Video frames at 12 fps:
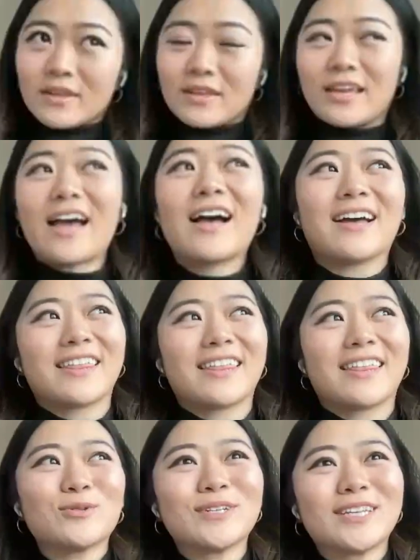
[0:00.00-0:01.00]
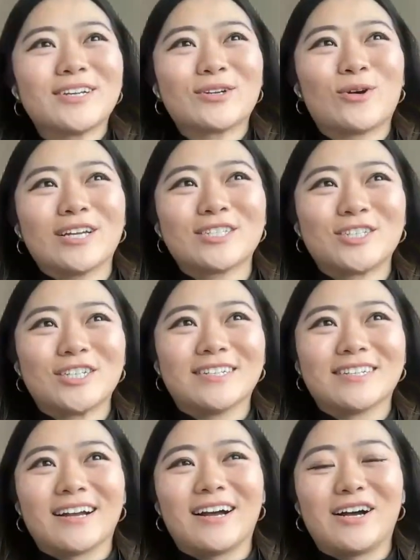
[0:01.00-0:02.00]
Yeah, that's a really good
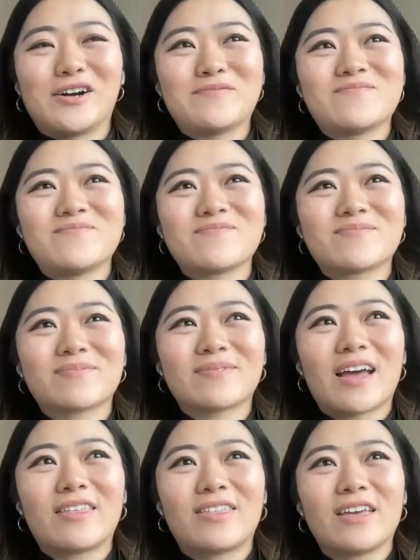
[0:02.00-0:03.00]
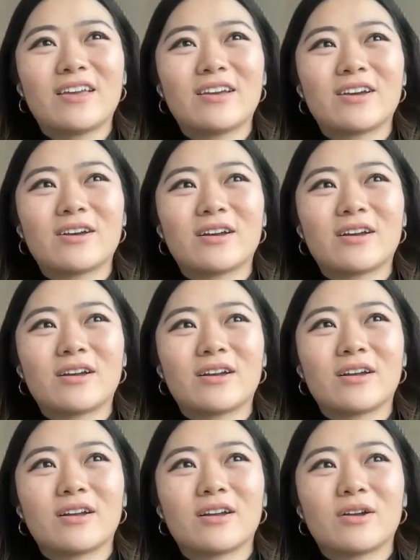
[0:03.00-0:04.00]
question. I think
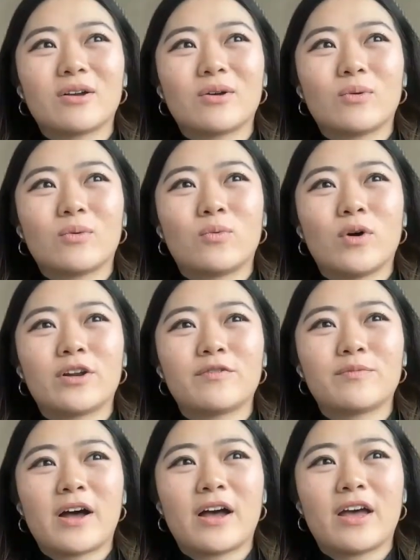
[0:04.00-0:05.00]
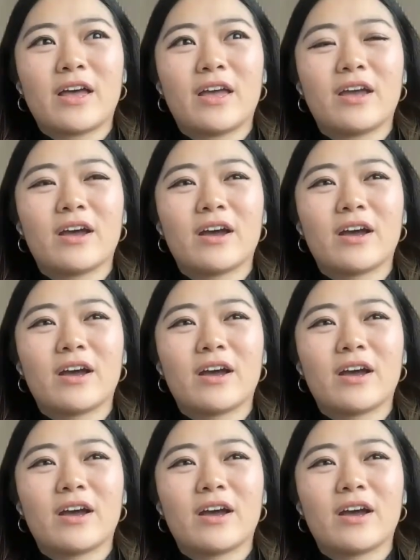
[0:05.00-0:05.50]
one of my